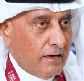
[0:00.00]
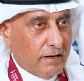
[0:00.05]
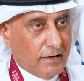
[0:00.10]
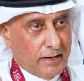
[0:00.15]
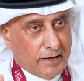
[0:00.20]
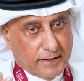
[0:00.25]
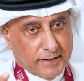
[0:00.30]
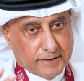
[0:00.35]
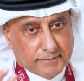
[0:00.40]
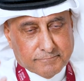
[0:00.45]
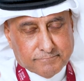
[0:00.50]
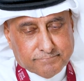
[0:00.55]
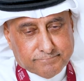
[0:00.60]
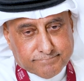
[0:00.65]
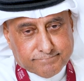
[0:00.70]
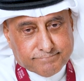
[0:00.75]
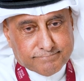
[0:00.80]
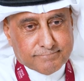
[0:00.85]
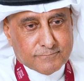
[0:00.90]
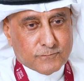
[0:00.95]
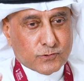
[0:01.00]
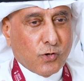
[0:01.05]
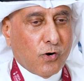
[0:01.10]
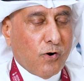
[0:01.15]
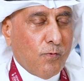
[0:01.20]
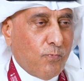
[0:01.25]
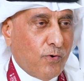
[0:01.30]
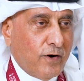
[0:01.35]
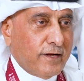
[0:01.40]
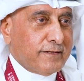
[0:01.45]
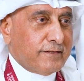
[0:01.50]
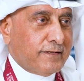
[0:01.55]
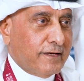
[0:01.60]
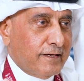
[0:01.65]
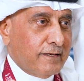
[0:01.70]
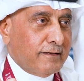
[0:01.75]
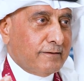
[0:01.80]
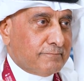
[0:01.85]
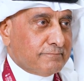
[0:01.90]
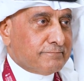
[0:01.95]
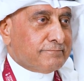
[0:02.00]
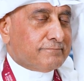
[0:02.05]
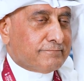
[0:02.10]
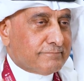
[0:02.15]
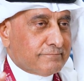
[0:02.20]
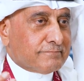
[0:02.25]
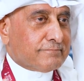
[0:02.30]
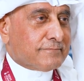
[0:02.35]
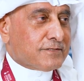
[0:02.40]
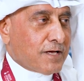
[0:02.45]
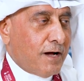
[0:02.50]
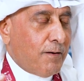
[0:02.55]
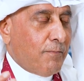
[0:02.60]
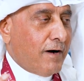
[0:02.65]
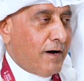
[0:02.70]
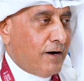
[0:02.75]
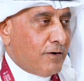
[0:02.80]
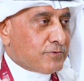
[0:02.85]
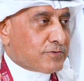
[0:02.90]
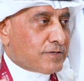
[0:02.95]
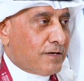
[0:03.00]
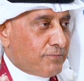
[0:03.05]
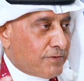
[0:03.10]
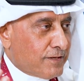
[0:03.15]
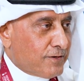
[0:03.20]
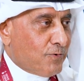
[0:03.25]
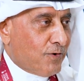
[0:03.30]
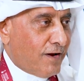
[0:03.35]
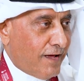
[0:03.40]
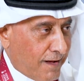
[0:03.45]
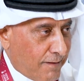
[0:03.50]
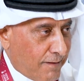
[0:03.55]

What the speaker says: And so one day, somehow, something will